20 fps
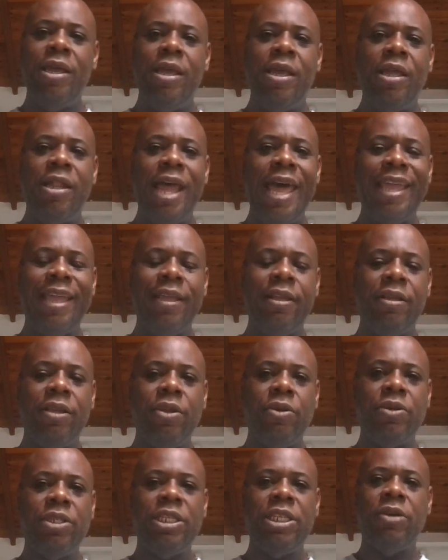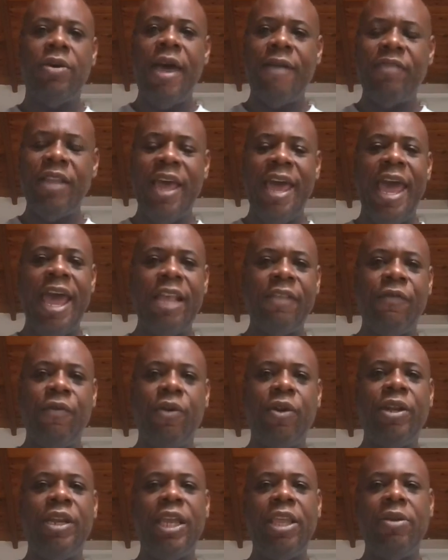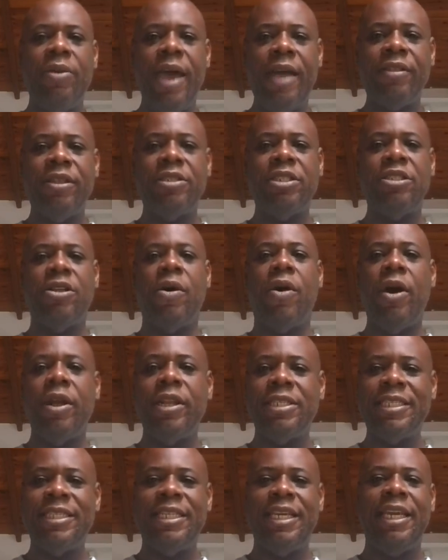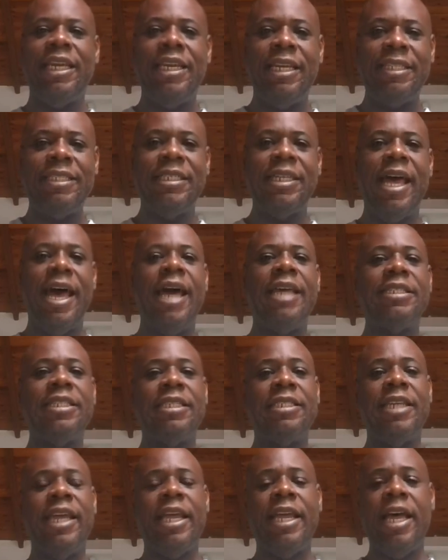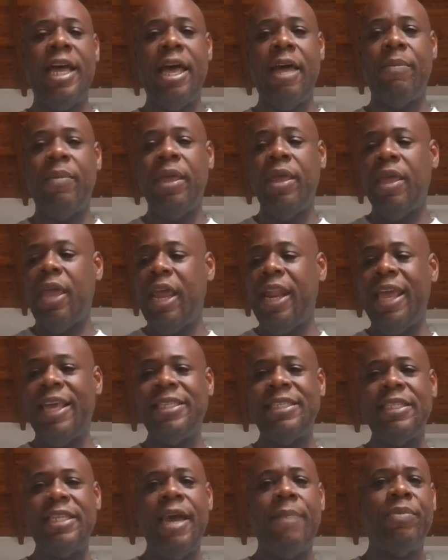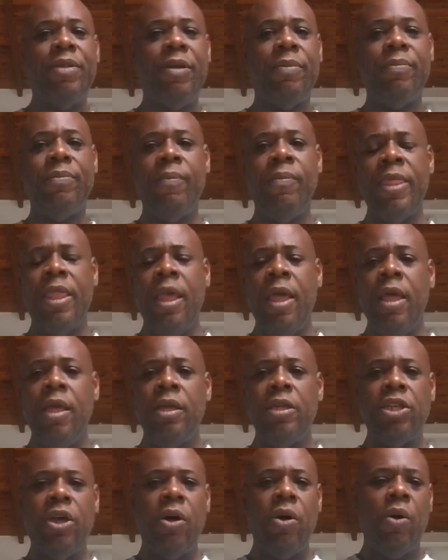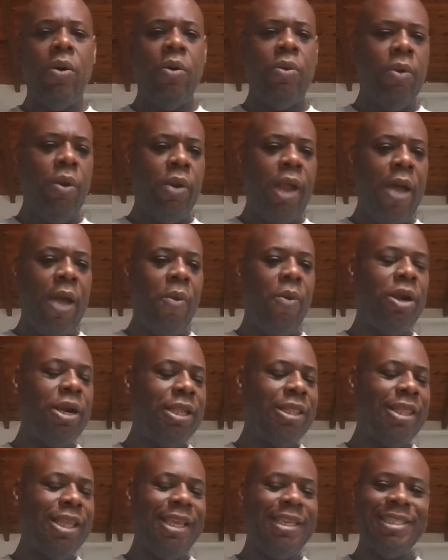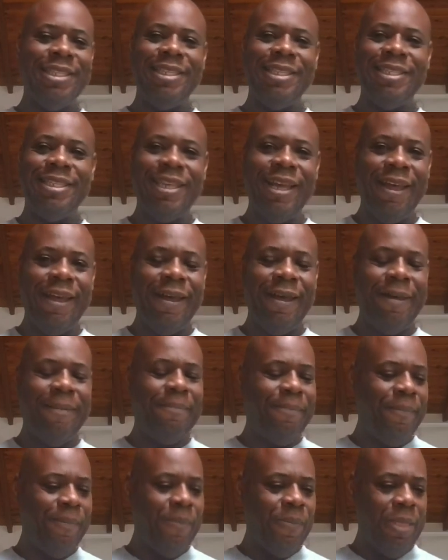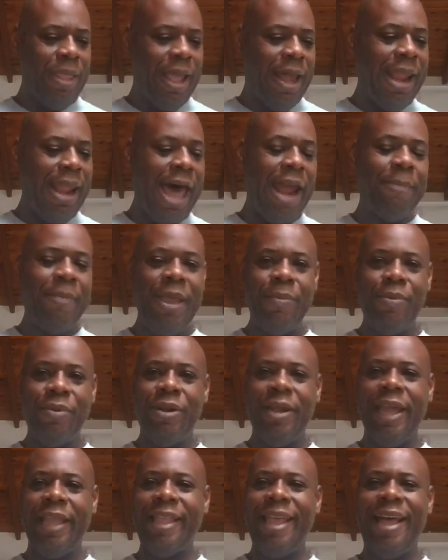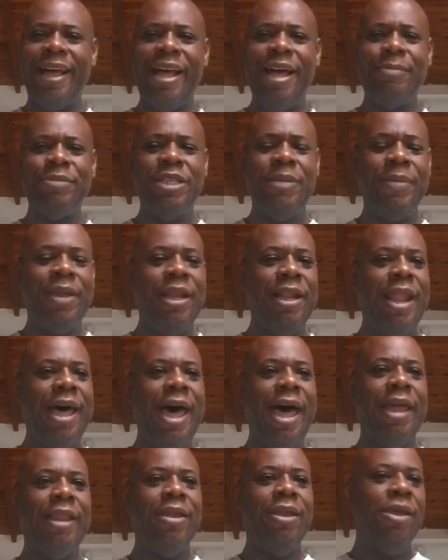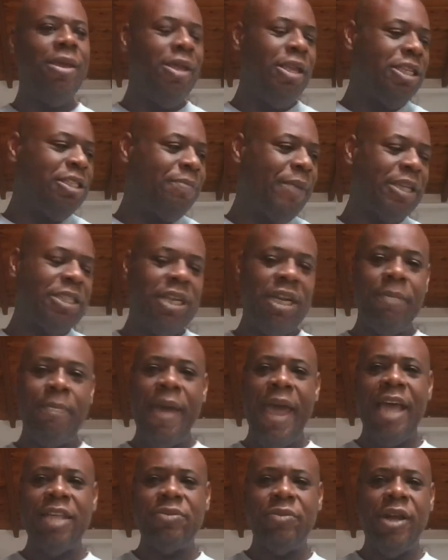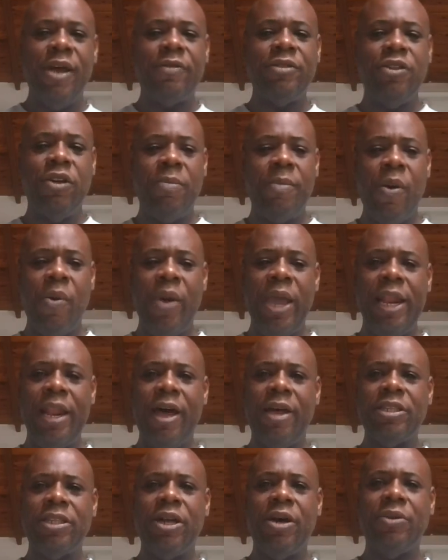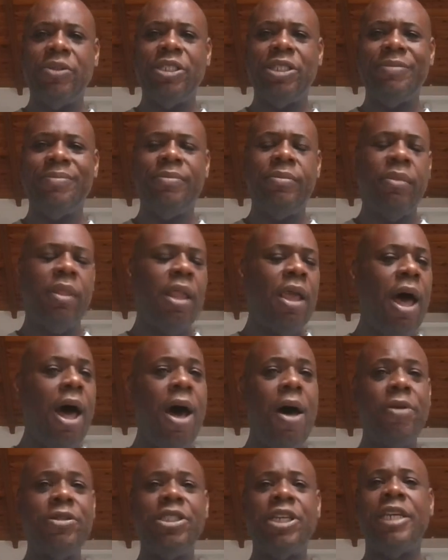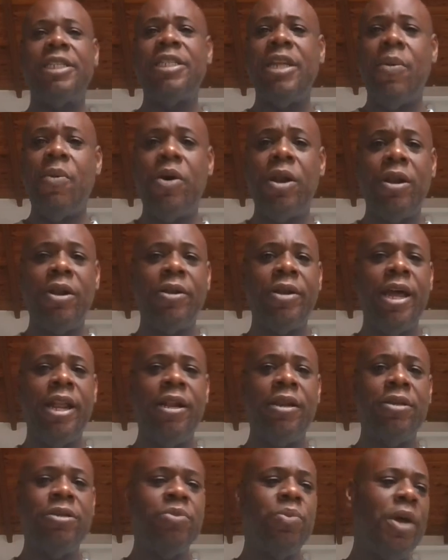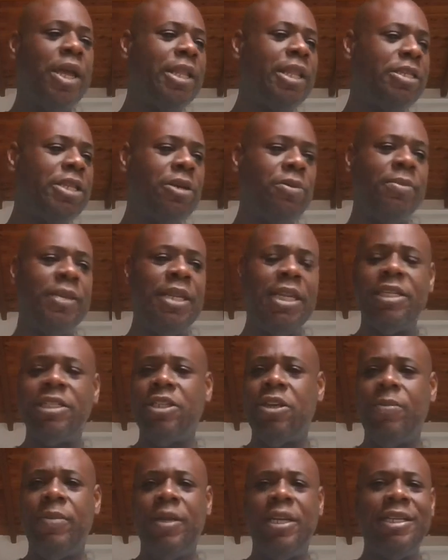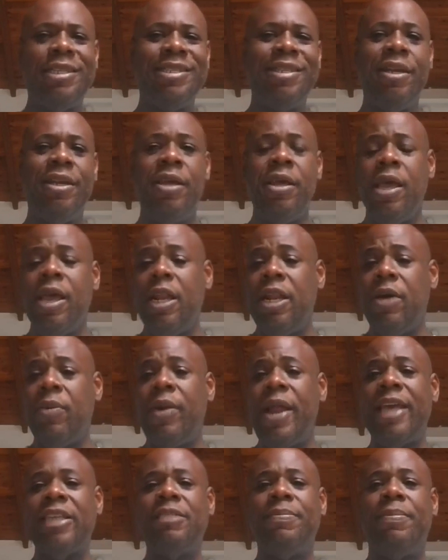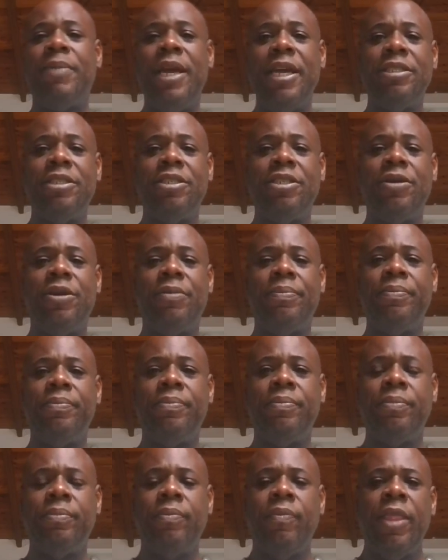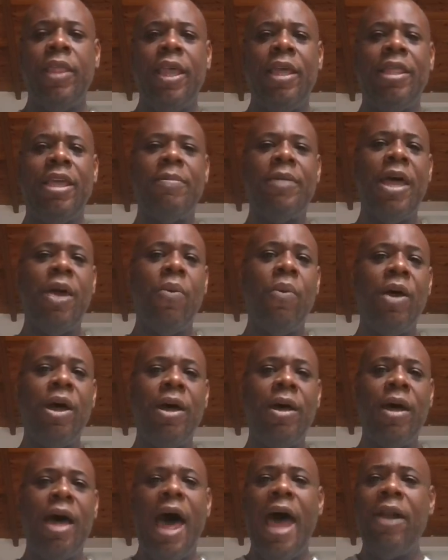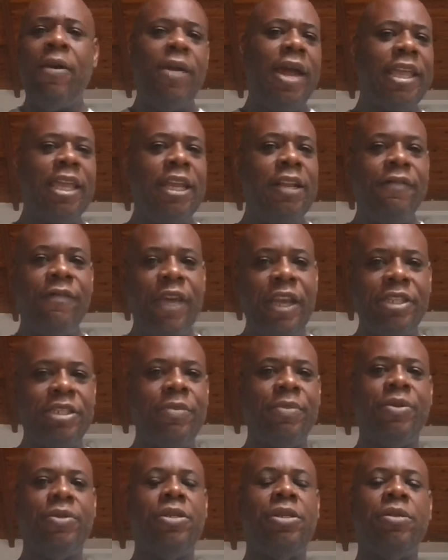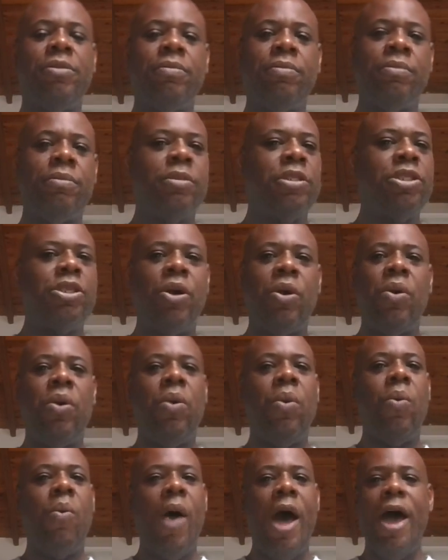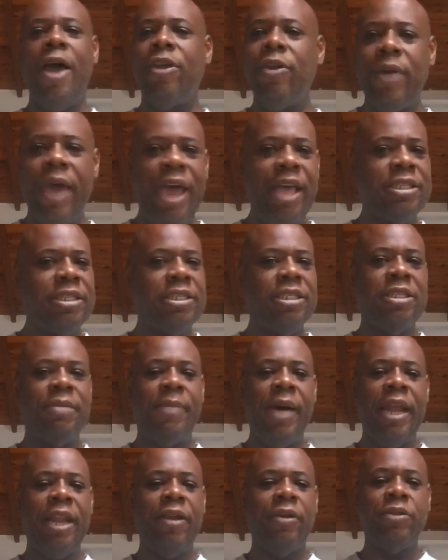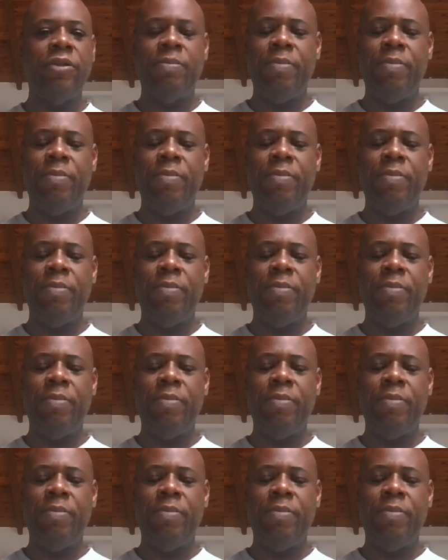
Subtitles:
like you still have to ask for it. And then you have to start seeing the signs as they come and accept them. So like one of the things is a lot of people like that come to me a lot, especially in the past when I was doing my weight loss coaching. Oh, Jason, I want to learn how to lose weight. Tell me this, show me this. Then when I explain to them, they'd be like, well, I don't like eating vegetables. So why are you asking somebody who's